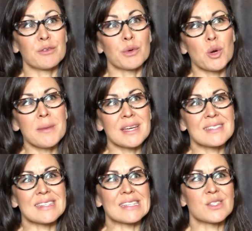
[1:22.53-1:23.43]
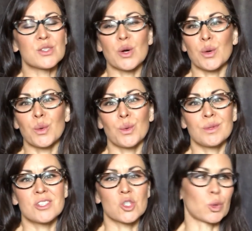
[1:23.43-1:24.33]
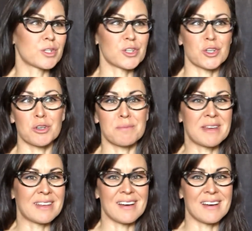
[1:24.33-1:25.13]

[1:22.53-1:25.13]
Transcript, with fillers: romance is so short term and